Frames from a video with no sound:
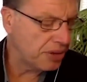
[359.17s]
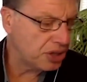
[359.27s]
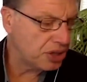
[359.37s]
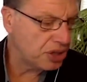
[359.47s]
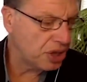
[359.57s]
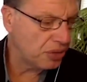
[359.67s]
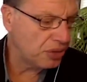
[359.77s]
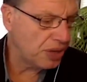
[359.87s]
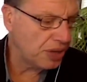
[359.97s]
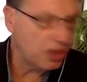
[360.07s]
that
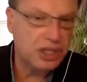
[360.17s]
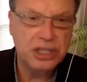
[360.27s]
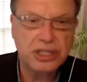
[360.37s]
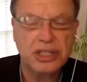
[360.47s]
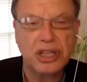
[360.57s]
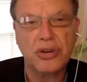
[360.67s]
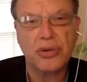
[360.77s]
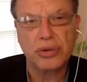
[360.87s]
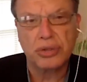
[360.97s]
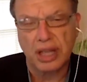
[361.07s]
showed that the Disney
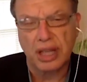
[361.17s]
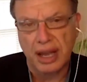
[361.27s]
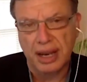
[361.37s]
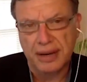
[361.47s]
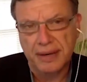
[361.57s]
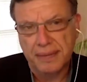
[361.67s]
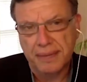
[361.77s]
Cruise Line,